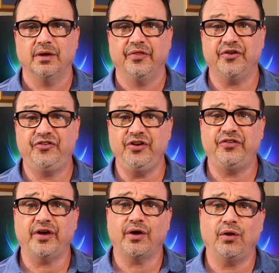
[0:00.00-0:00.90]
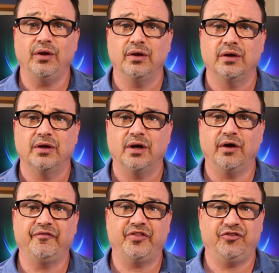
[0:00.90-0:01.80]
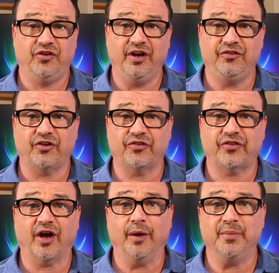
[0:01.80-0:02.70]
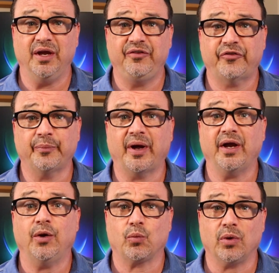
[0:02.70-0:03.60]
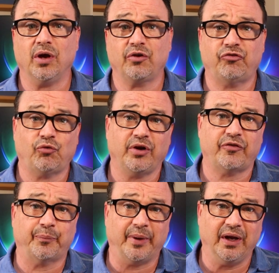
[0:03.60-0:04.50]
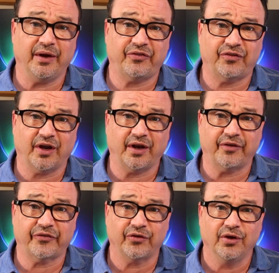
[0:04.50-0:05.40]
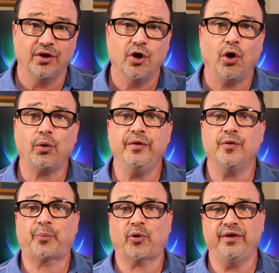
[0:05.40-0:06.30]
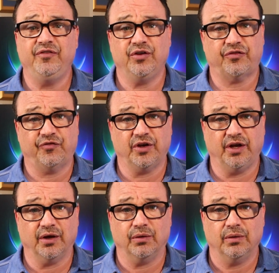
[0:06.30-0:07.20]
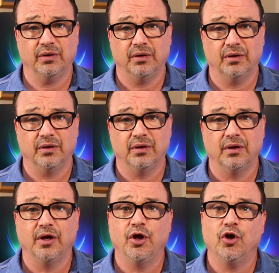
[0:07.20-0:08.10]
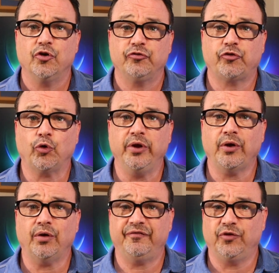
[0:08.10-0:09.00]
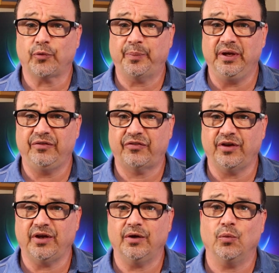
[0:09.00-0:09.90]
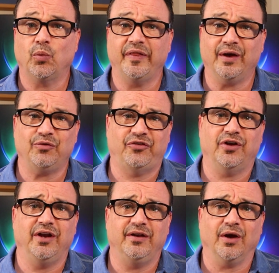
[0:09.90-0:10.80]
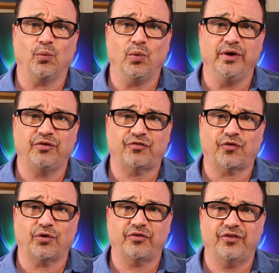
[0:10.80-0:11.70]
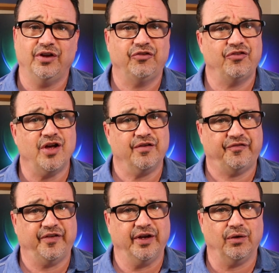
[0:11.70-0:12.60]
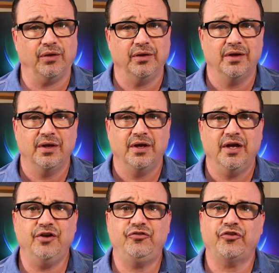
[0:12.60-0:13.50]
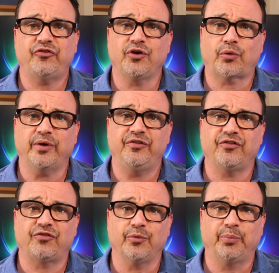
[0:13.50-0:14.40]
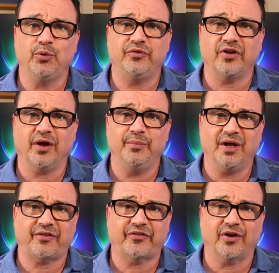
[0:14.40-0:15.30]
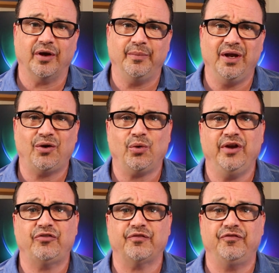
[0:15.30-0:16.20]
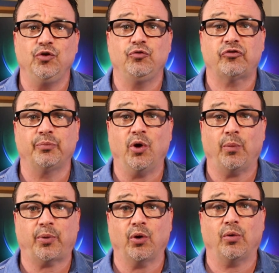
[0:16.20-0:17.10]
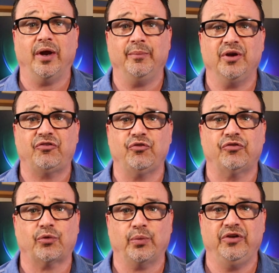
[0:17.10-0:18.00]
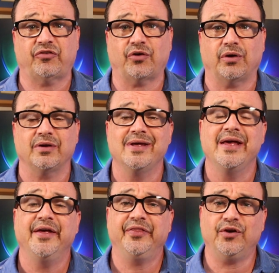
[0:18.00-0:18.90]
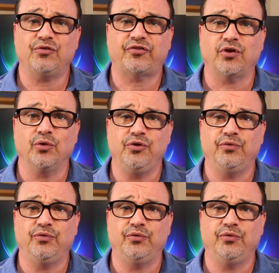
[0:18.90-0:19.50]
The detail of the changes I made to my ROG Strix BIOS settings are in the previous video. Turning off your PC without shutting down Windows first is not fatal. It just increases the boot time next time and creates a few small program issues at restart that'll slow you